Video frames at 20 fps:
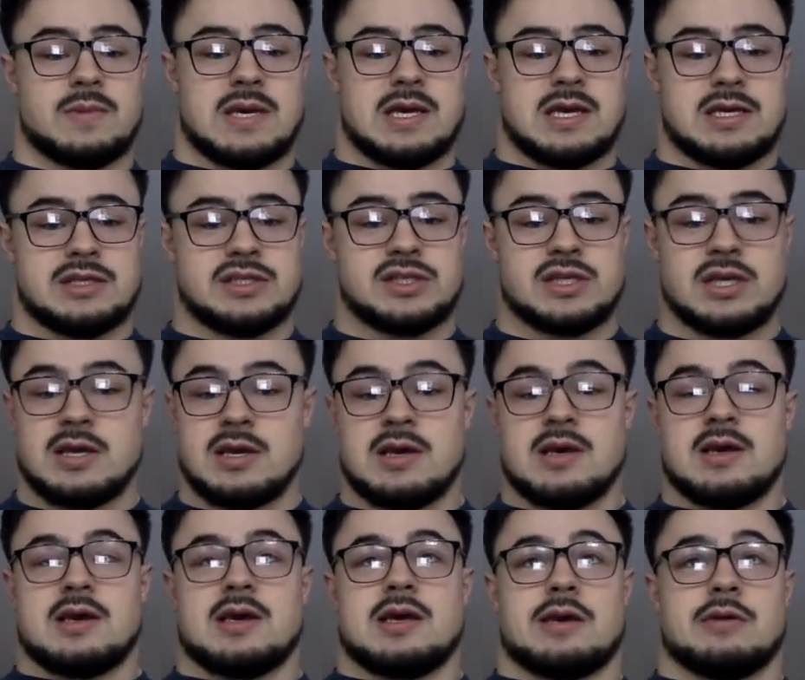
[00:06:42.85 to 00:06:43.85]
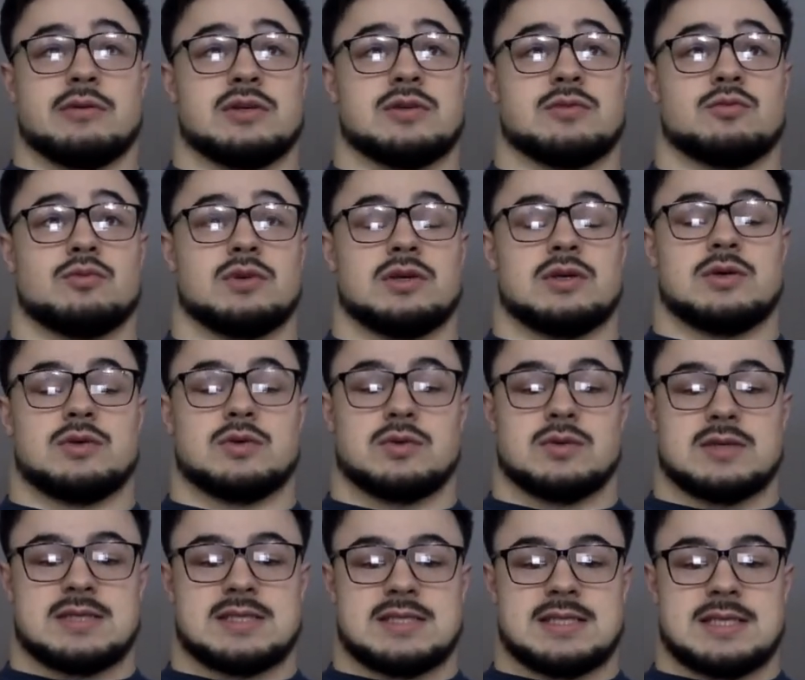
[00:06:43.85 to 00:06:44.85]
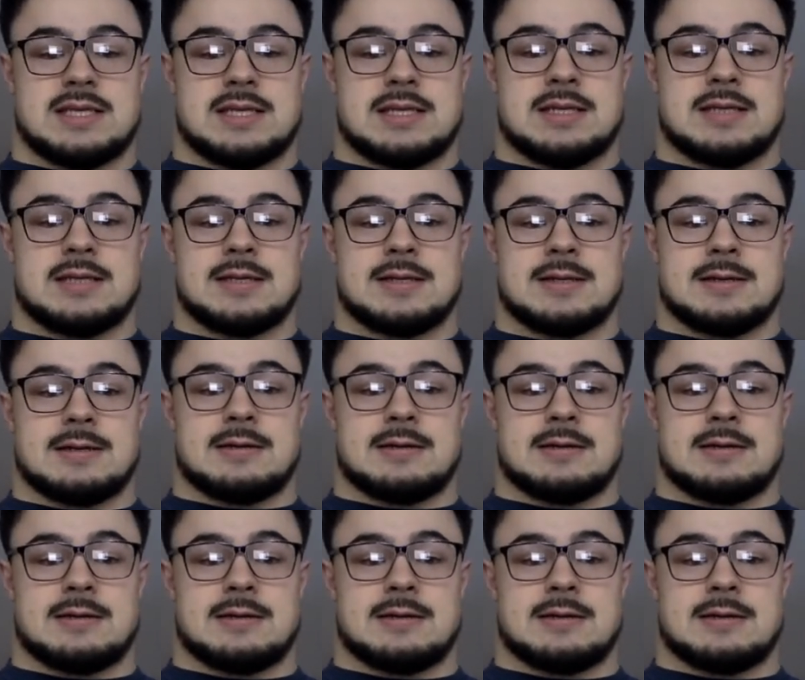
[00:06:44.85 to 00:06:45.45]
page, it was really cool to see